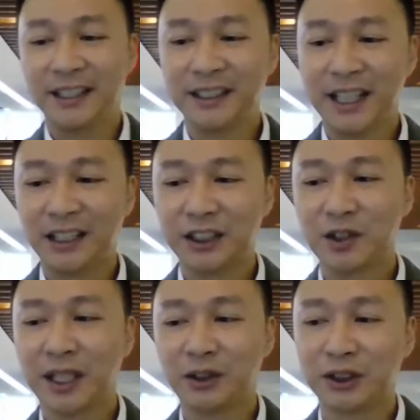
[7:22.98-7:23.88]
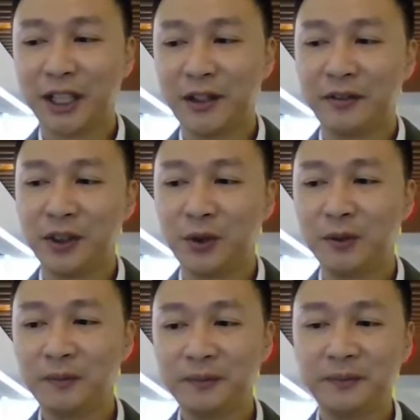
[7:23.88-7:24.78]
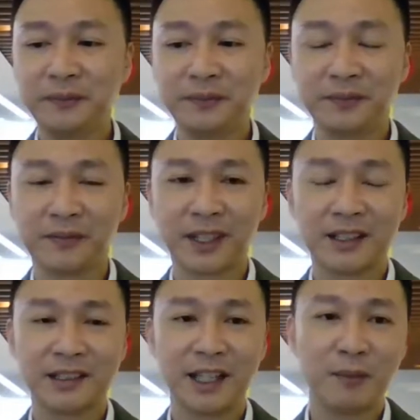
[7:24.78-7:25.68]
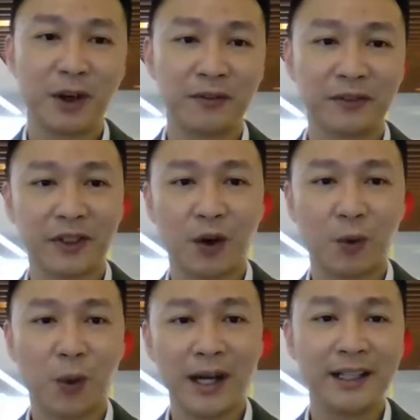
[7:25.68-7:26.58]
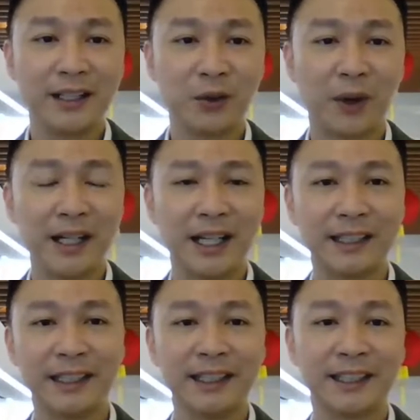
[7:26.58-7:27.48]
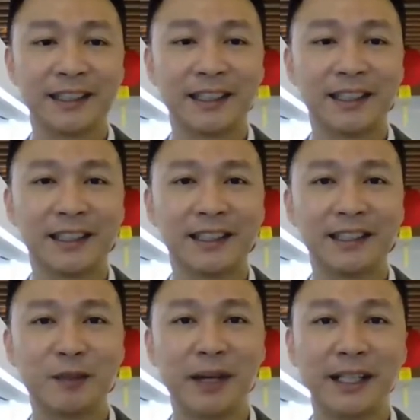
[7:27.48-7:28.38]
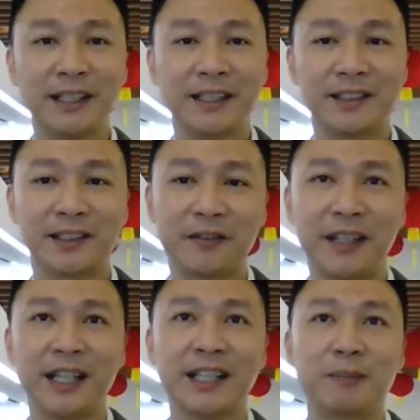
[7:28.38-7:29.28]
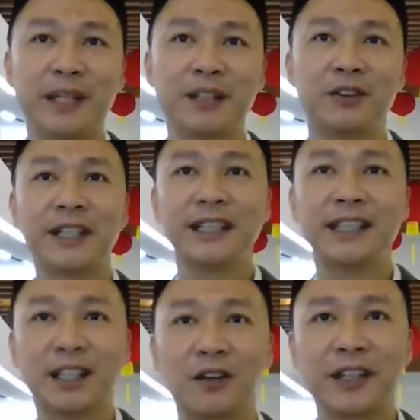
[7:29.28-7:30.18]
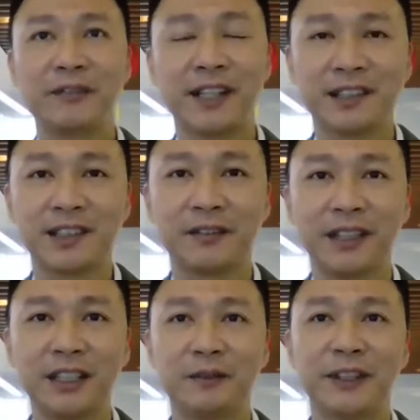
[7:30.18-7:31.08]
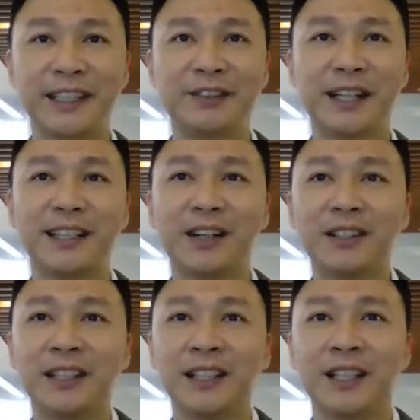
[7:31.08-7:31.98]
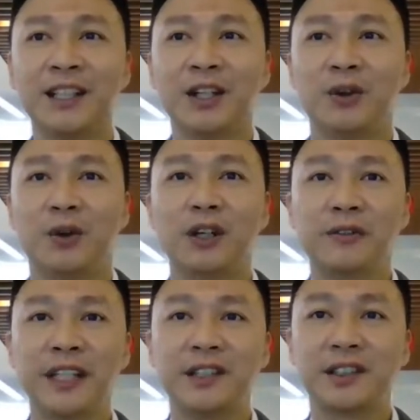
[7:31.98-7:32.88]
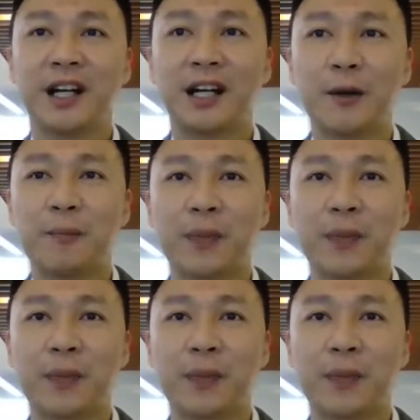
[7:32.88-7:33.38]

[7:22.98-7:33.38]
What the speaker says: And I just like to share with you some of why I think that the market is feeling a bit greedy. A lot of investors are feeling greedy right now. One of it is